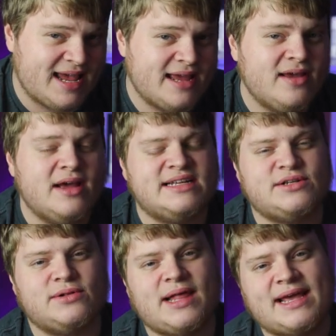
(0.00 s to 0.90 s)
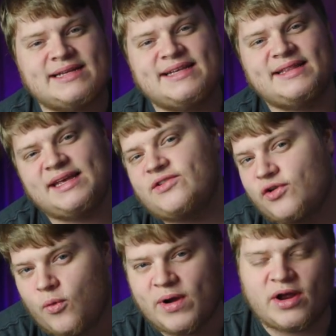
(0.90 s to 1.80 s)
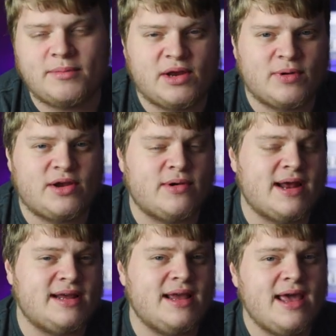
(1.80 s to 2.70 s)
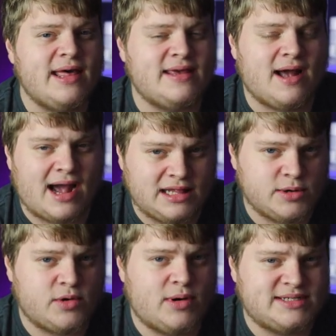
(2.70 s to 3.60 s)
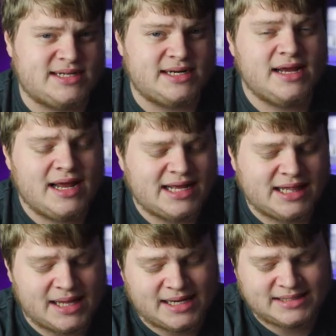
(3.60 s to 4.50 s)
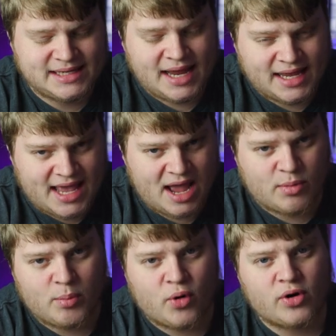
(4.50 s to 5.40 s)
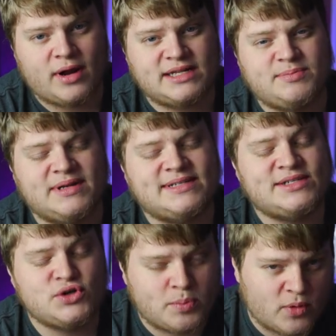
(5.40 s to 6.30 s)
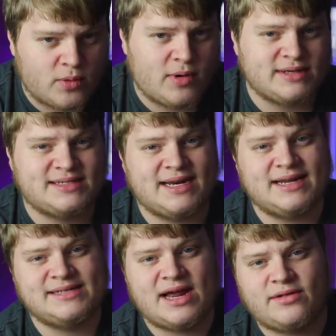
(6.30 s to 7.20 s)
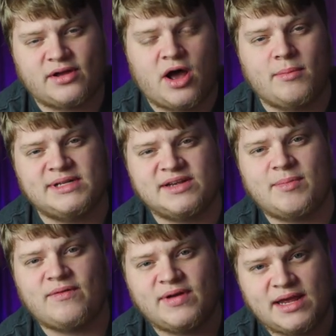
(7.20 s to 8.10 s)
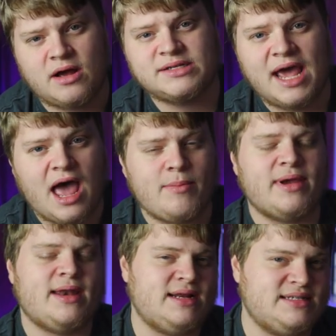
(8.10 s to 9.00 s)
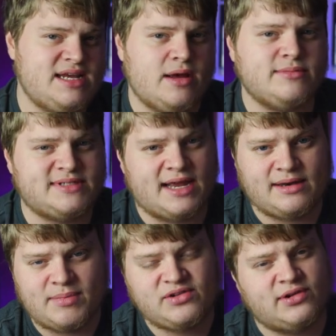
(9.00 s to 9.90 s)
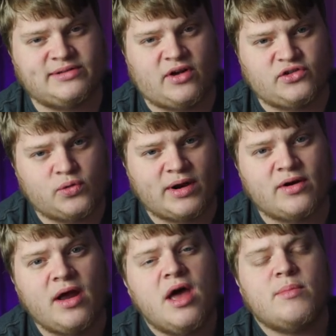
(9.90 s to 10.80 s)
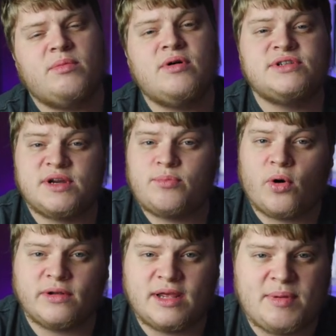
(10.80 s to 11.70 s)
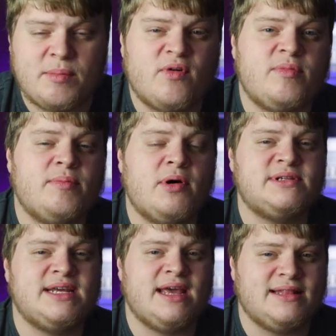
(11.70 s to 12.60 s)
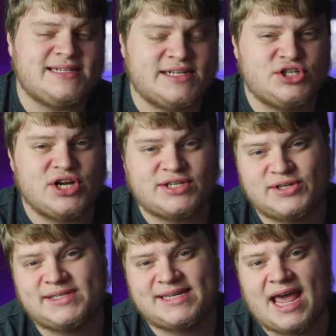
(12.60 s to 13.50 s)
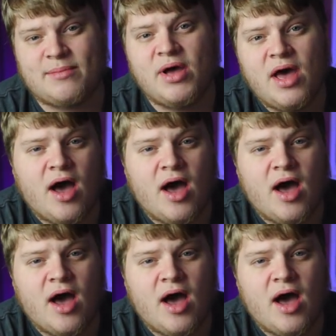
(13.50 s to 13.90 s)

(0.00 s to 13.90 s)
day. So like I said in the intro, we're gonna be recreating the highly requested Clix camera border. It's been super requested down in the comments of my videos. I've been getting DMs and mentions on Twitter, but most importantly, people have been posting it in the suggestions tab